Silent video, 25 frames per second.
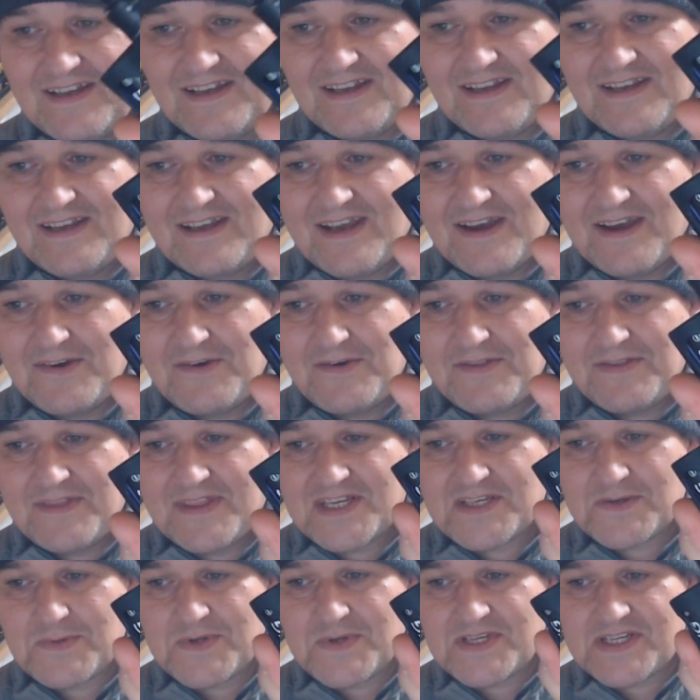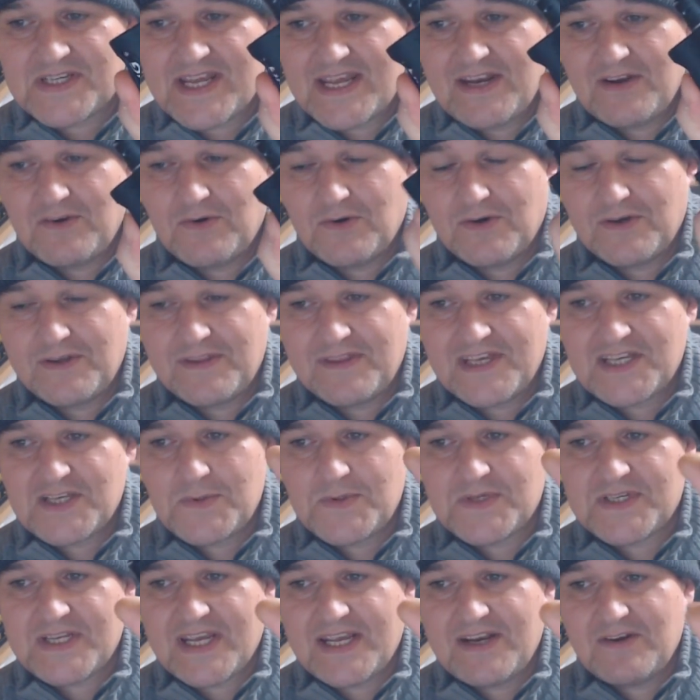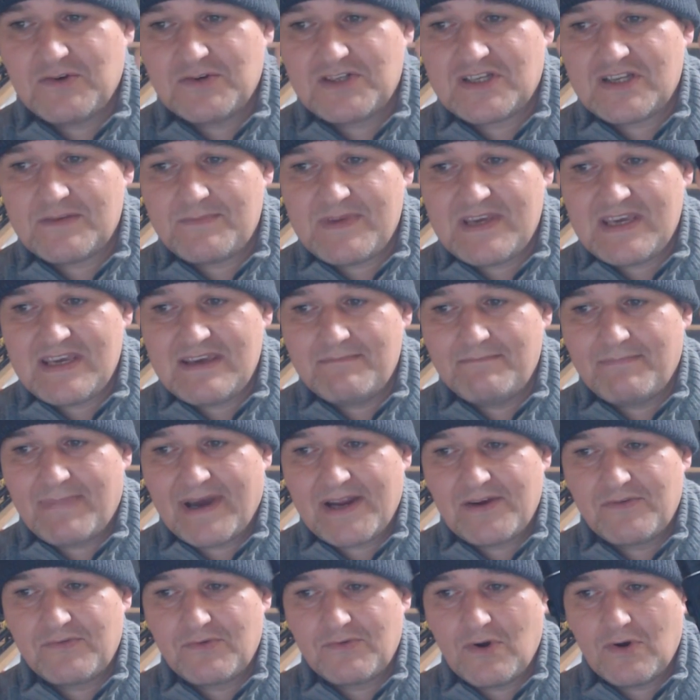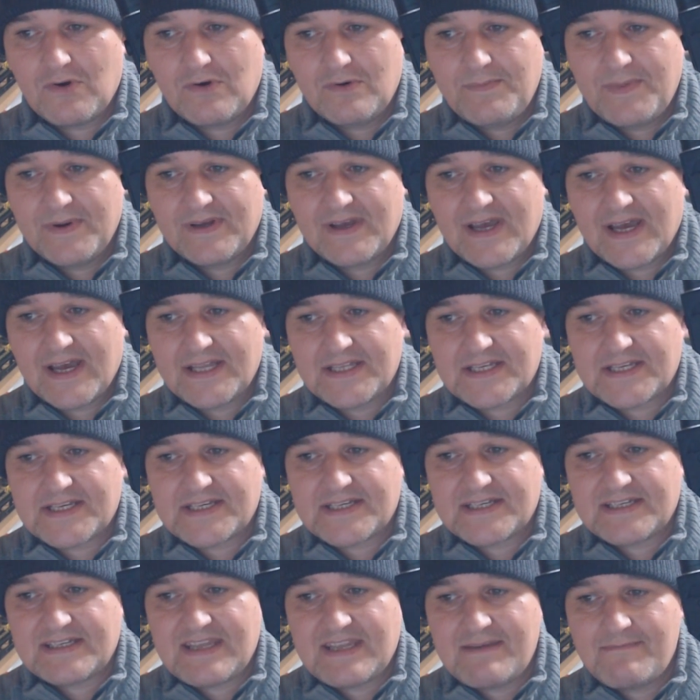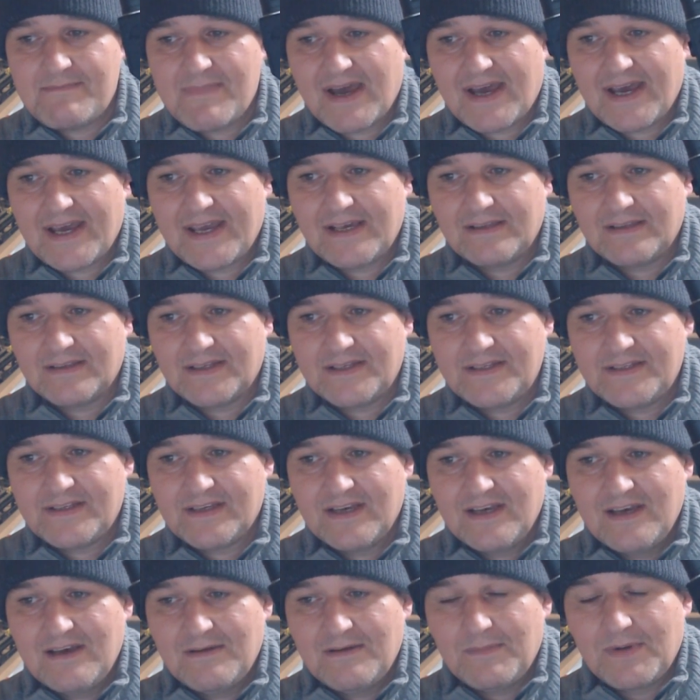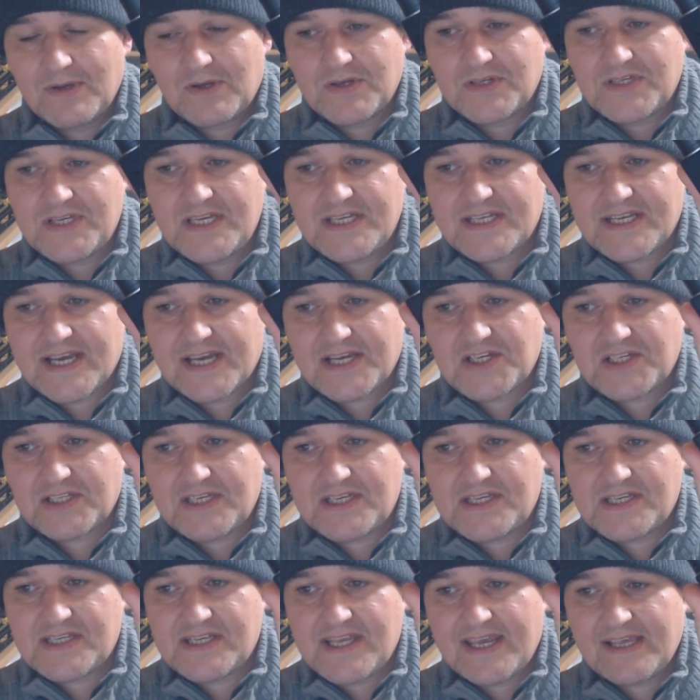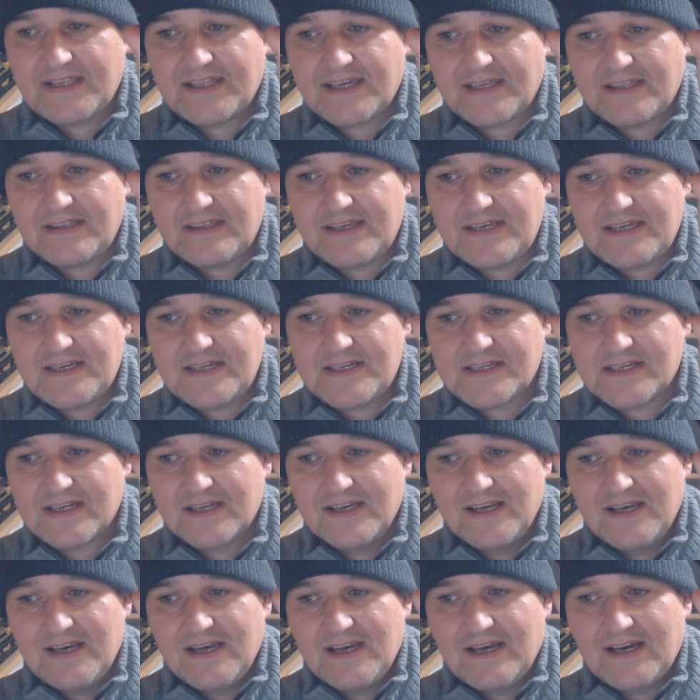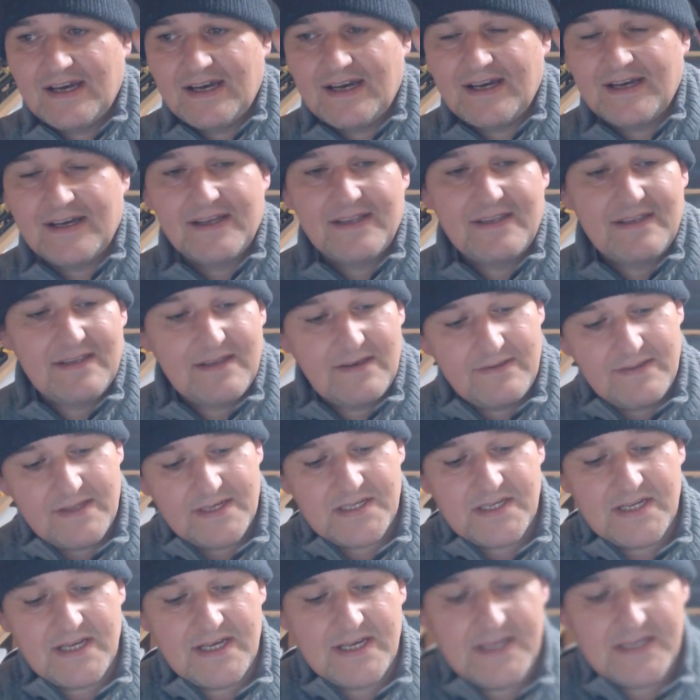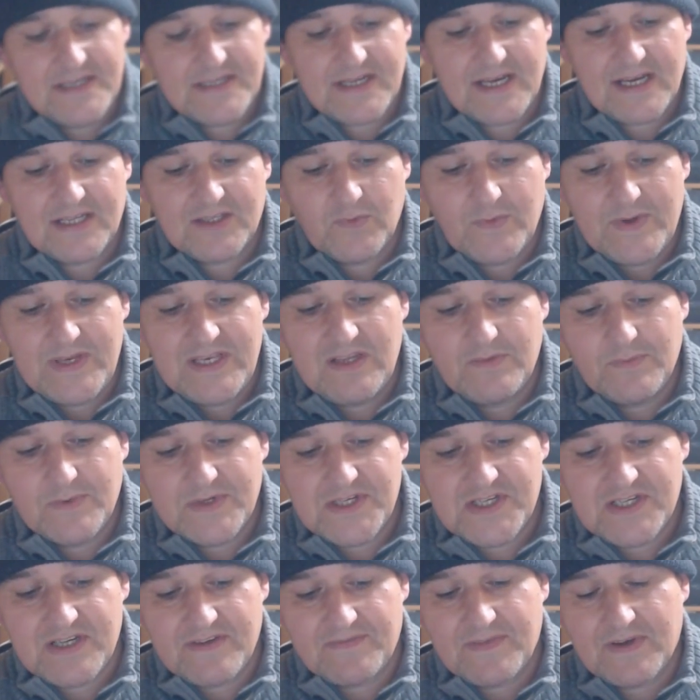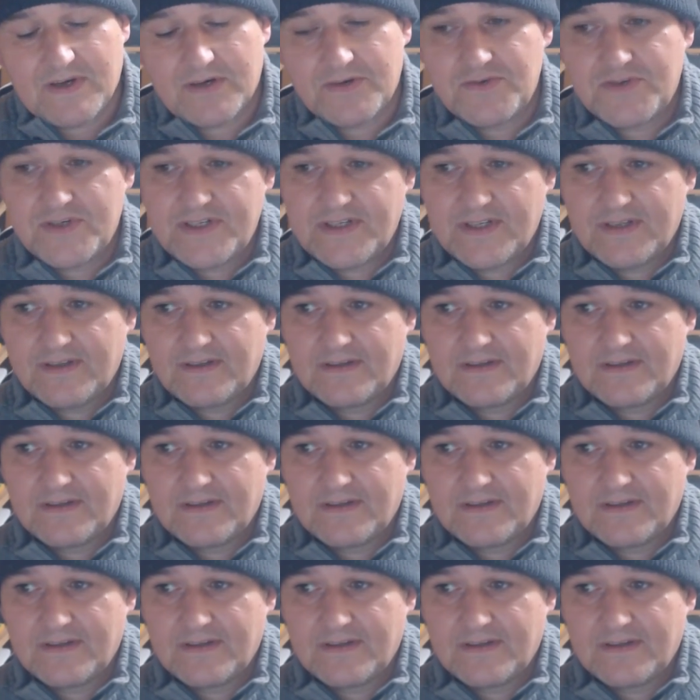Now, this was sent on to me by Rob at Steam Island because he's actually selling these. Now this is a 21700.